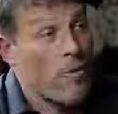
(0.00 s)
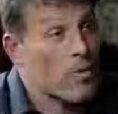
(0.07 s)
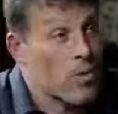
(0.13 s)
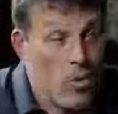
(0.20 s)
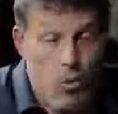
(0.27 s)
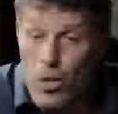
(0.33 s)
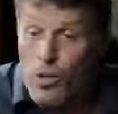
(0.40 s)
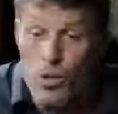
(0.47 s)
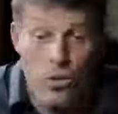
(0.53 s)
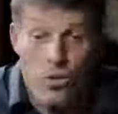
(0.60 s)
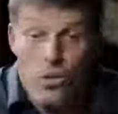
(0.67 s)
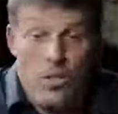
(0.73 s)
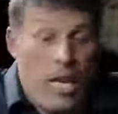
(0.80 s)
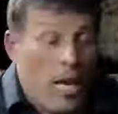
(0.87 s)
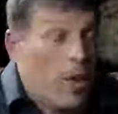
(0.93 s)
So what you do
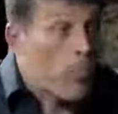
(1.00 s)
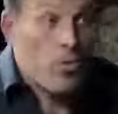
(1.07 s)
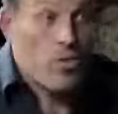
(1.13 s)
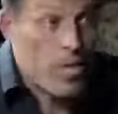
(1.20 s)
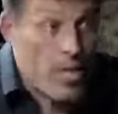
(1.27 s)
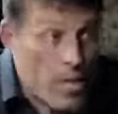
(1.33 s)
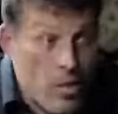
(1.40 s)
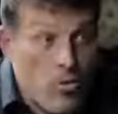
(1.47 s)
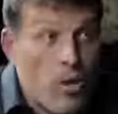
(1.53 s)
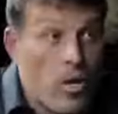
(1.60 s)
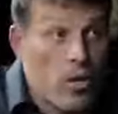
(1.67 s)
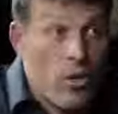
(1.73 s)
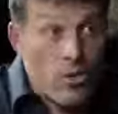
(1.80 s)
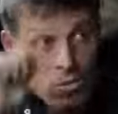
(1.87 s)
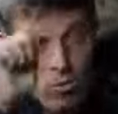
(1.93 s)
is you take a percentage of
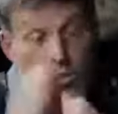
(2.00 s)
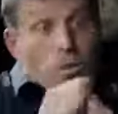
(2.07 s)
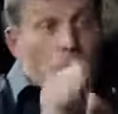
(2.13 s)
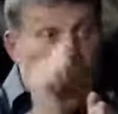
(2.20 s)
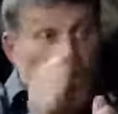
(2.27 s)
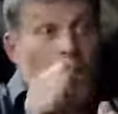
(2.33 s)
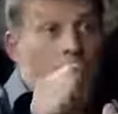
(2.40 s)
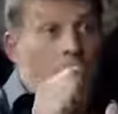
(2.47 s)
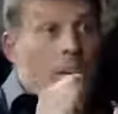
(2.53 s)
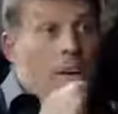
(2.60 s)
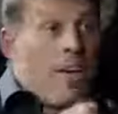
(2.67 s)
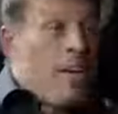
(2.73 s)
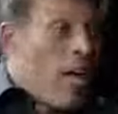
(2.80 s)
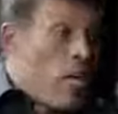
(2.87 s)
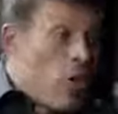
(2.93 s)
your earning
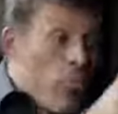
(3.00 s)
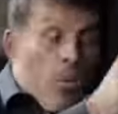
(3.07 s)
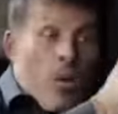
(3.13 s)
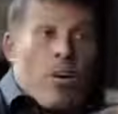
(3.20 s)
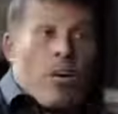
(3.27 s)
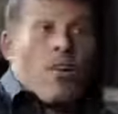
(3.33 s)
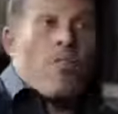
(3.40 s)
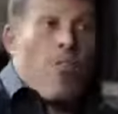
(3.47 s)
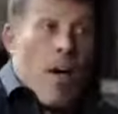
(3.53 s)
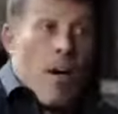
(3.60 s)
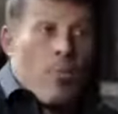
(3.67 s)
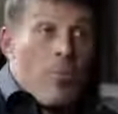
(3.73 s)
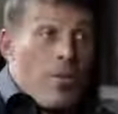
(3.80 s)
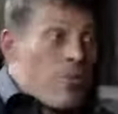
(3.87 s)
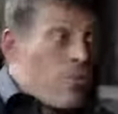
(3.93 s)
and you put it in an
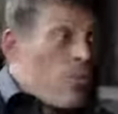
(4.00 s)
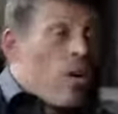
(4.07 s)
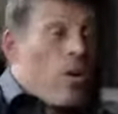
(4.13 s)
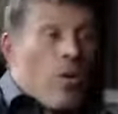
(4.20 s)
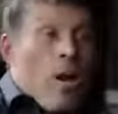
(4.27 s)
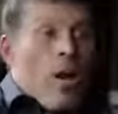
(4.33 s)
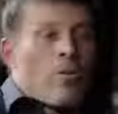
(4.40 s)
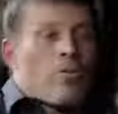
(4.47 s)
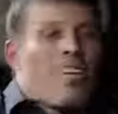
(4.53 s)
environment where it grows.